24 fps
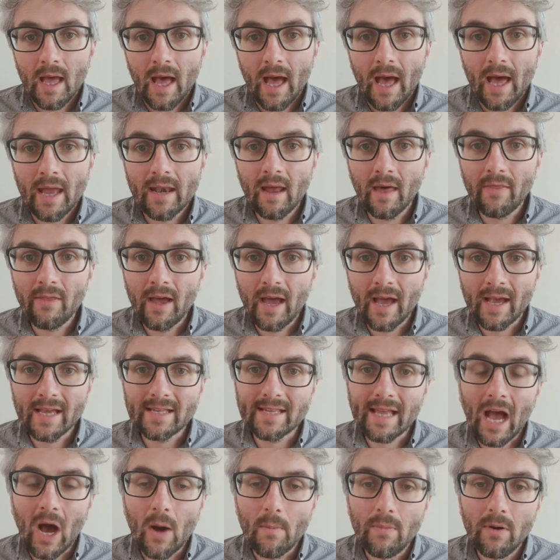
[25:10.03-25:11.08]
Another, I guess,
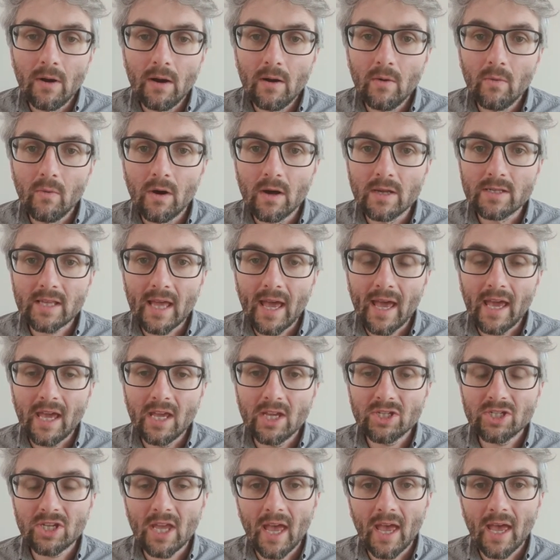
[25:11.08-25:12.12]
output was a
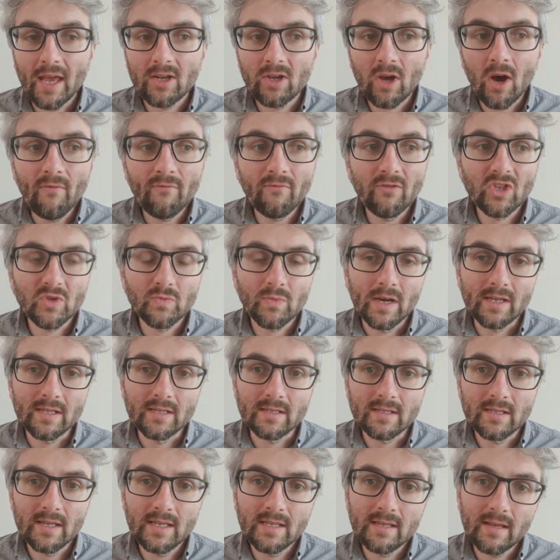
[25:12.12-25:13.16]
shared conference
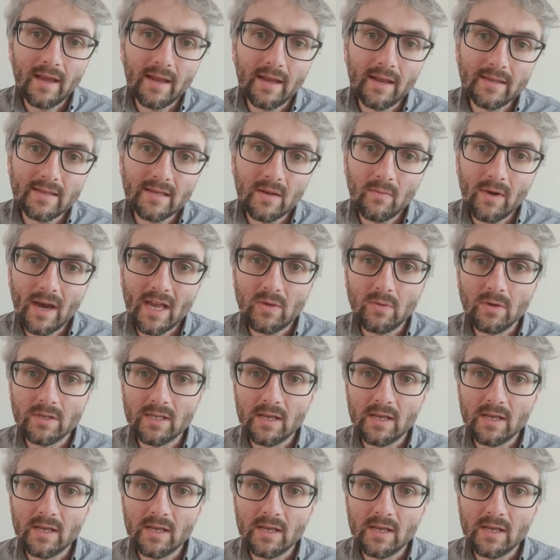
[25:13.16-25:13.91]
presence. This, in some ways, was